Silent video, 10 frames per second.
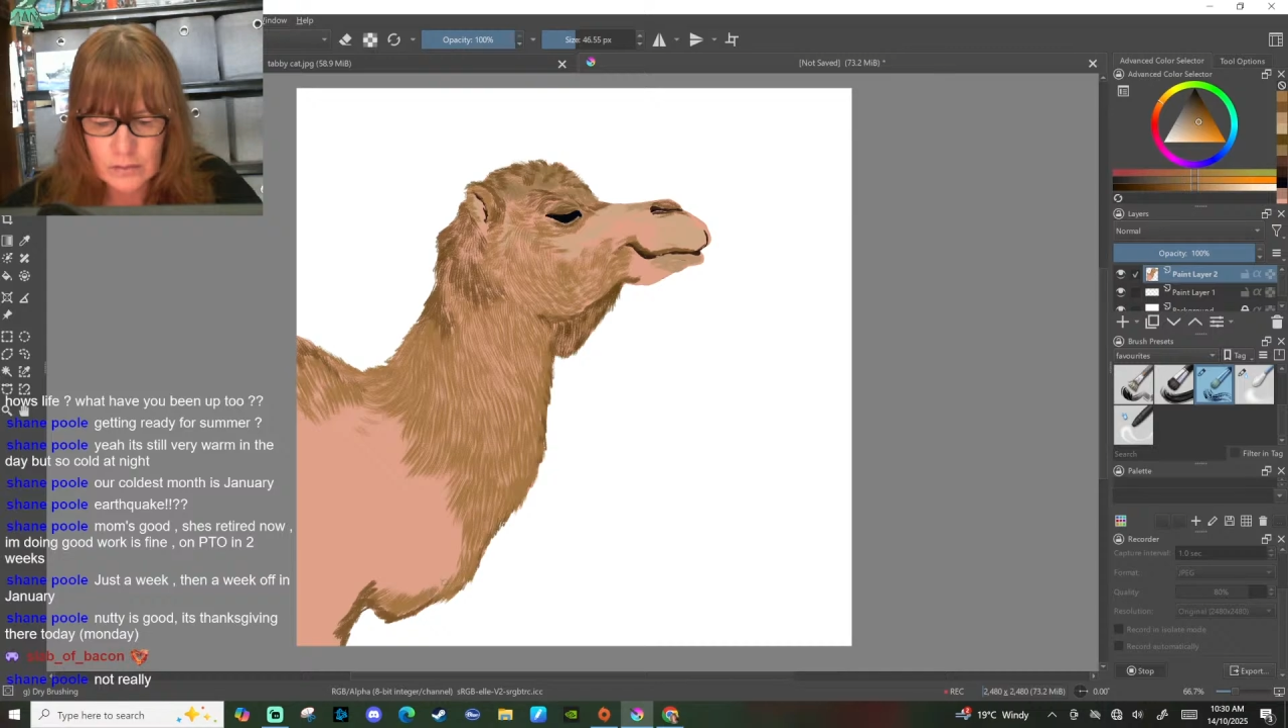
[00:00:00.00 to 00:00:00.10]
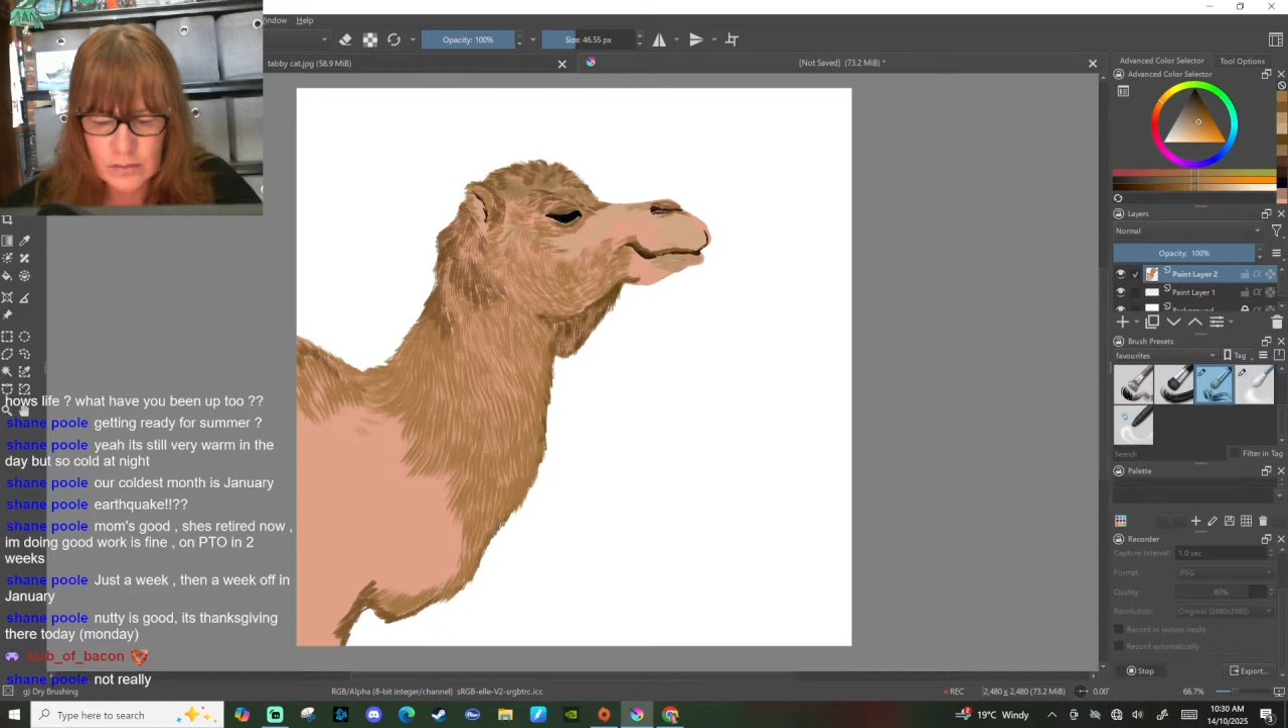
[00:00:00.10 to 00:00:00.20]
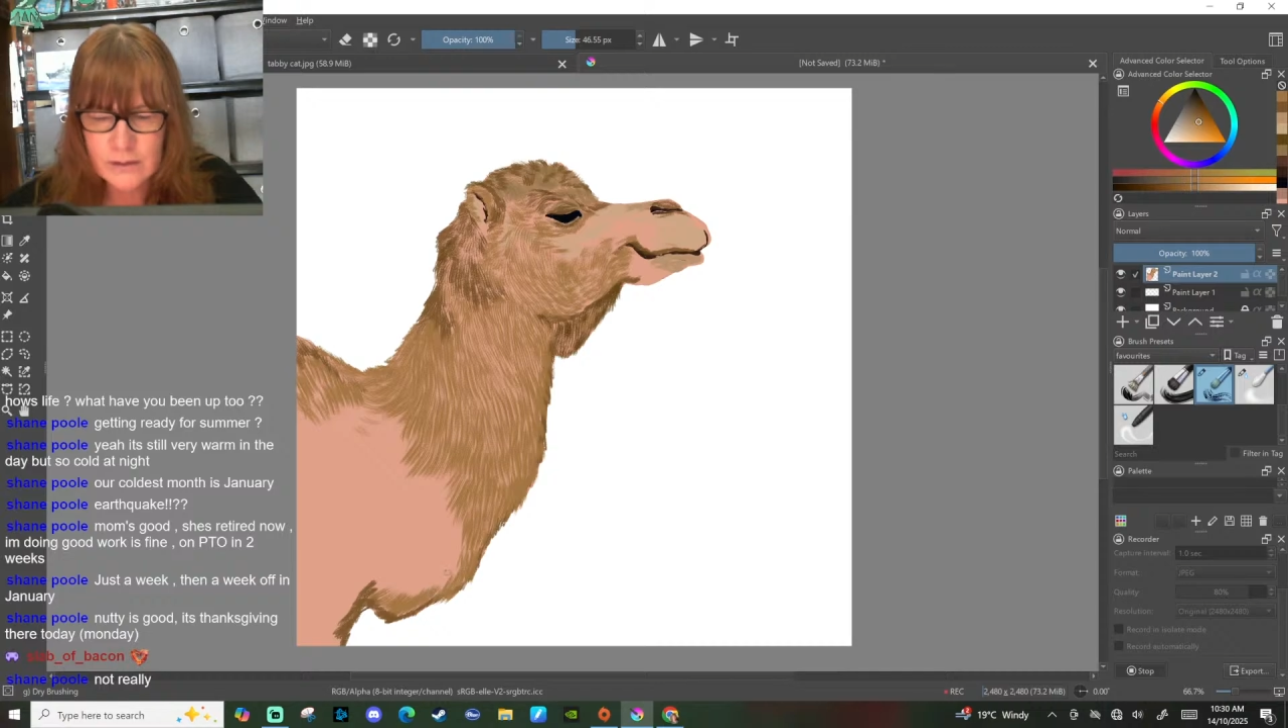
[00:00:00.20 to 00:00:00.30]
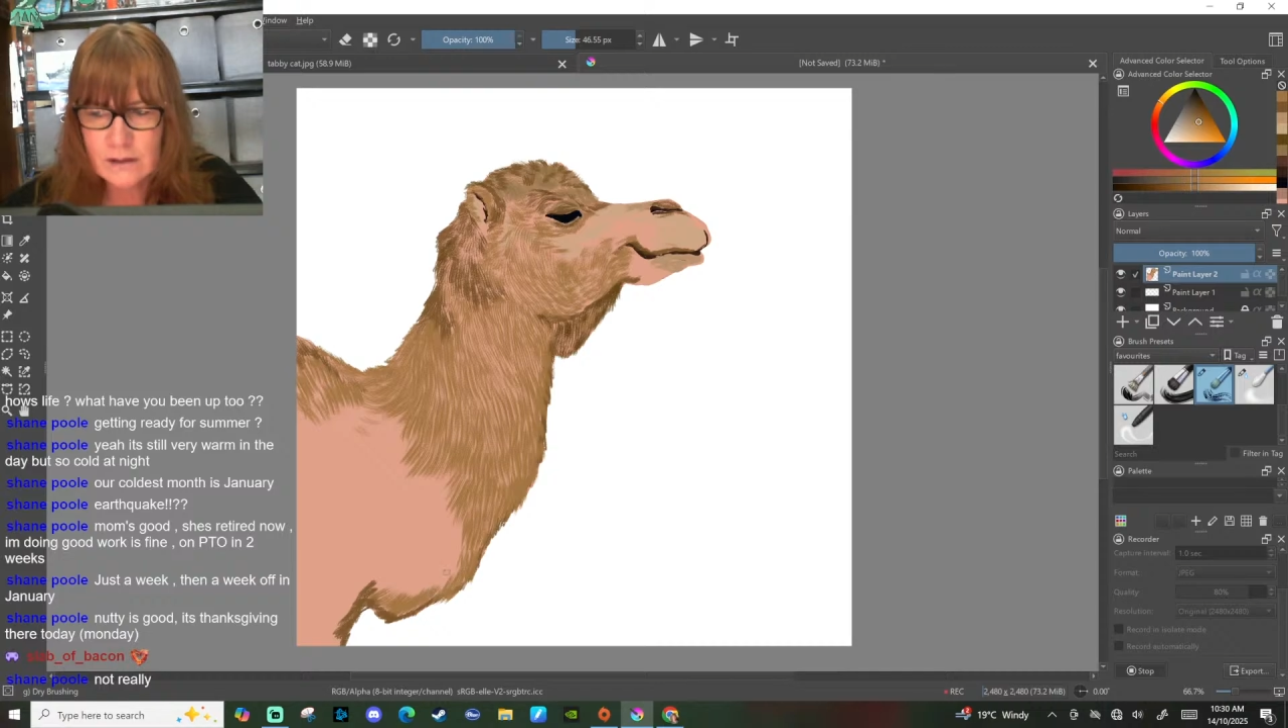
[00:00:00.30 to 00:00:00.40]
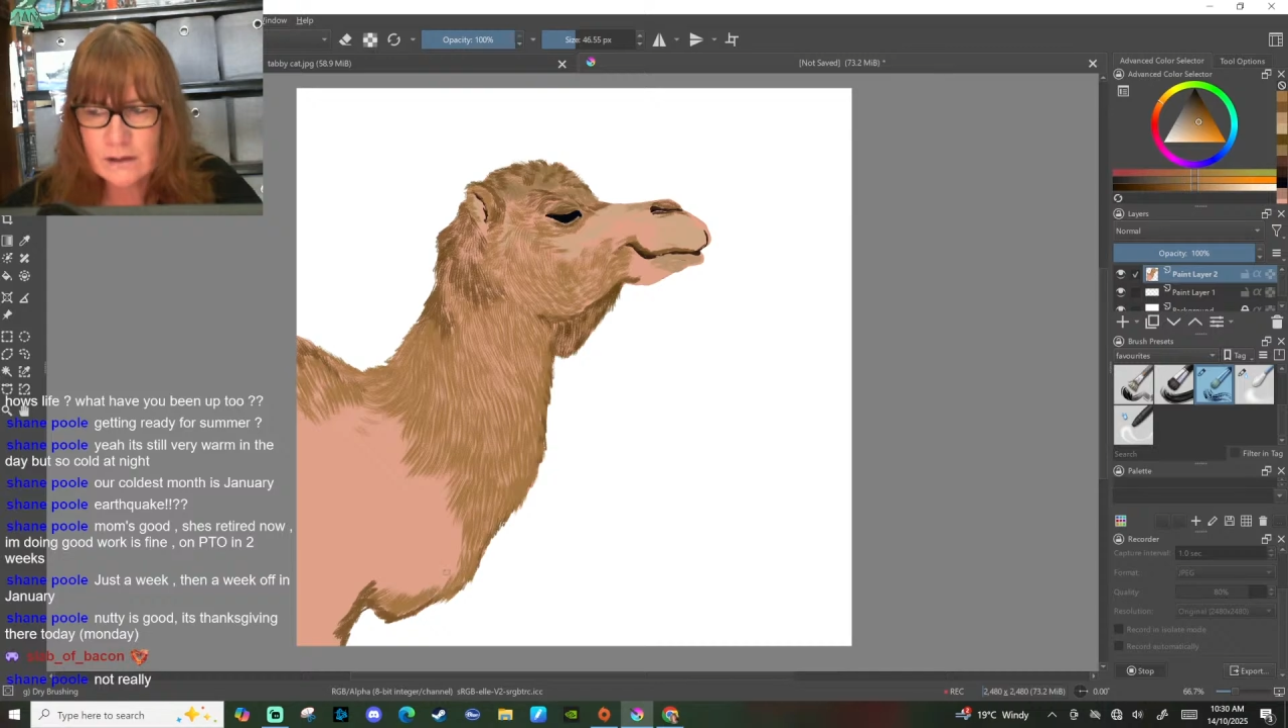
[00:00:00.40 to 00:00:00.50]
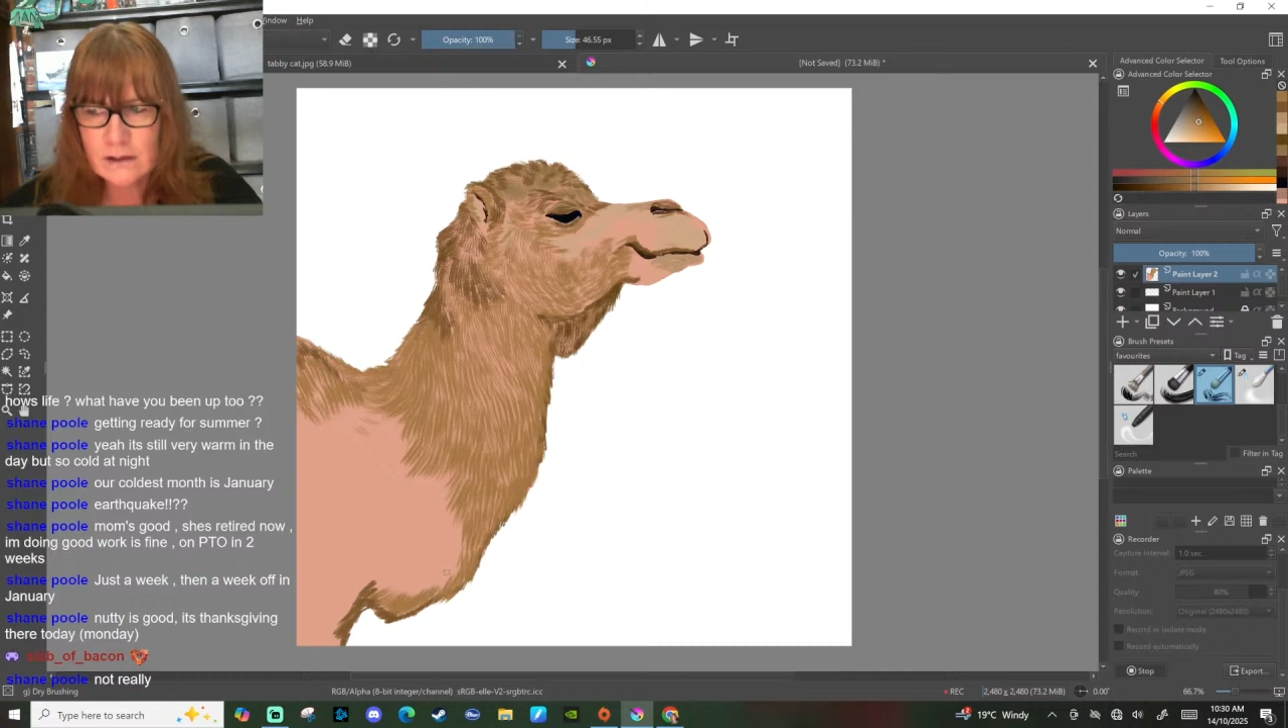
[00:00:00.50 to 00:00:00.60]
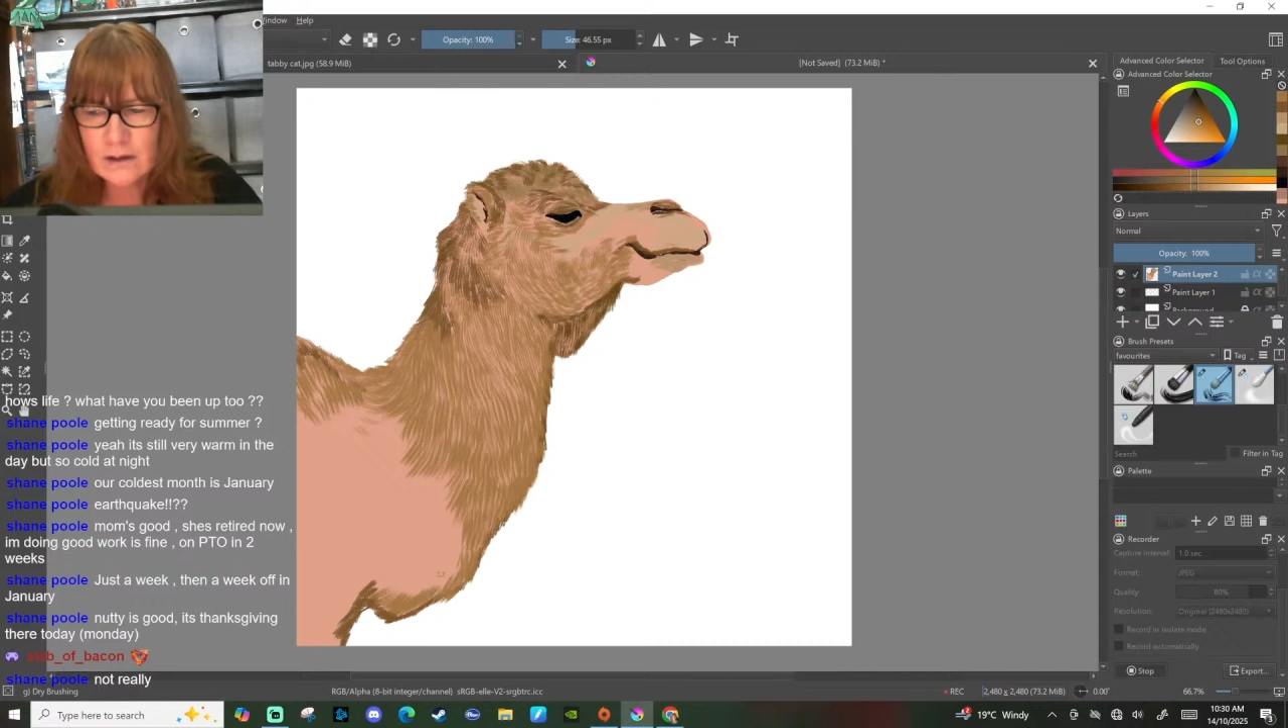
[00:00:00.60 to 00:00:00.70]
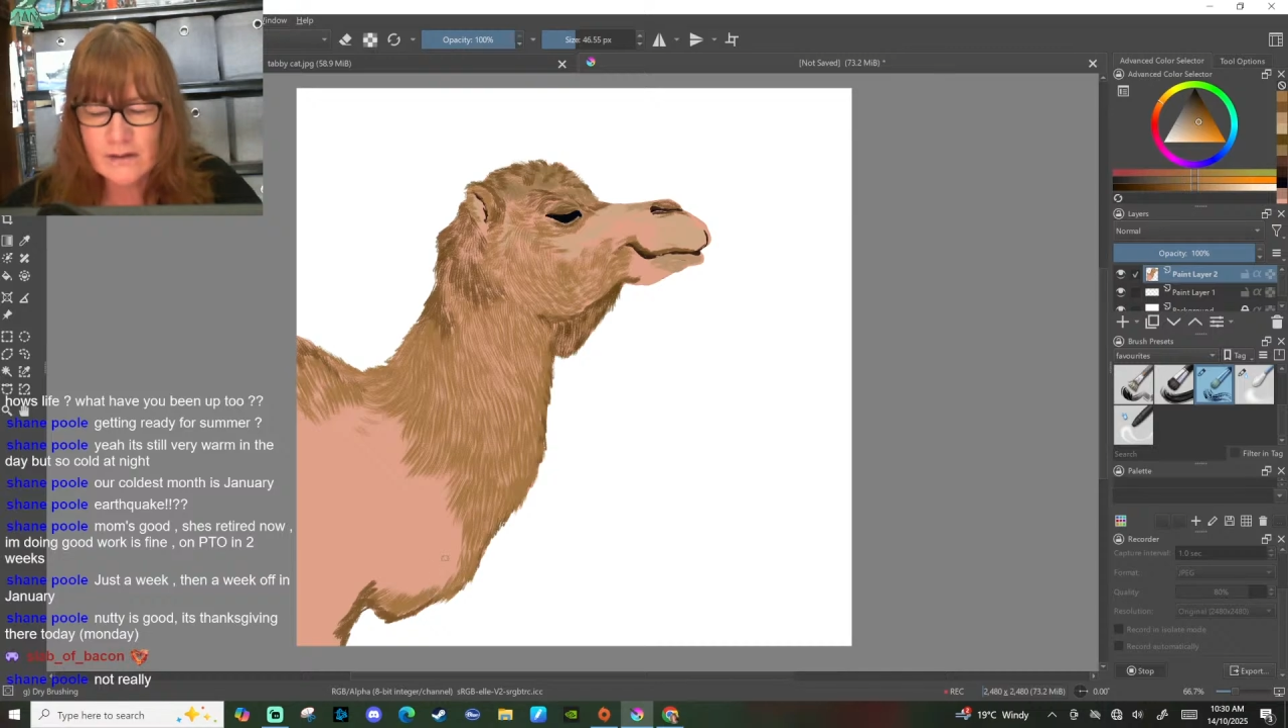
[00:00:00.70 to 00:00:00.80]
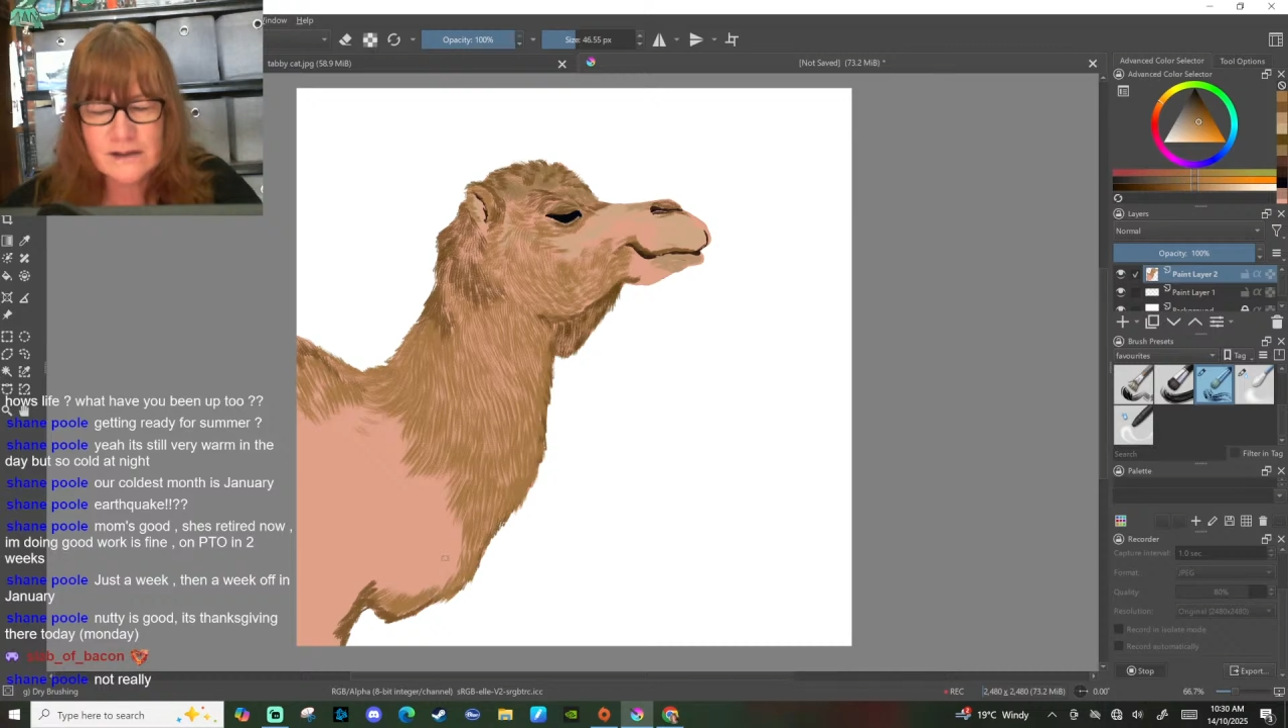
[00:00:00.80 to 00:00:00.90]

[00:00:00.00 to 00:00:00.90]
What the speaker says: Dromedary? No,